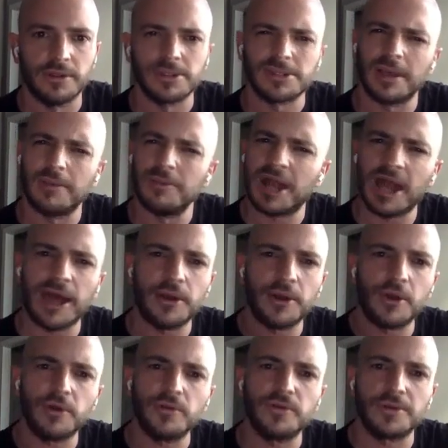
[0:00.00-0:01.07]
So, I mean, I
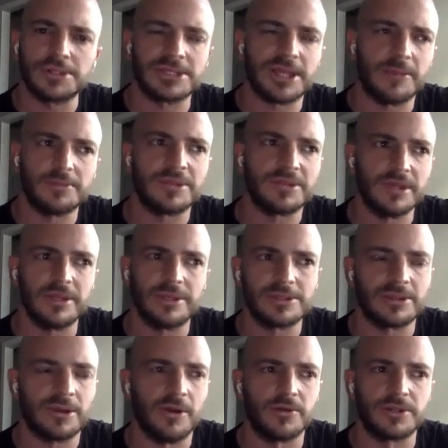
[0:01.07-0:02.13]
heard those types of
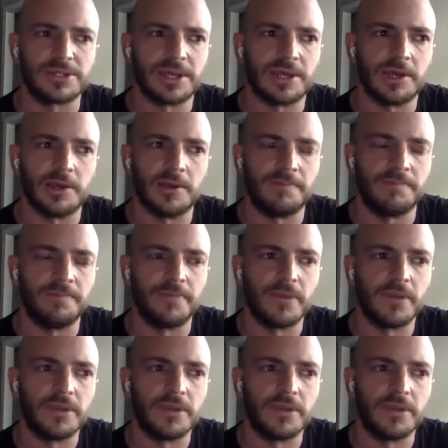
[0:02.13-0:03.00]
things all the time.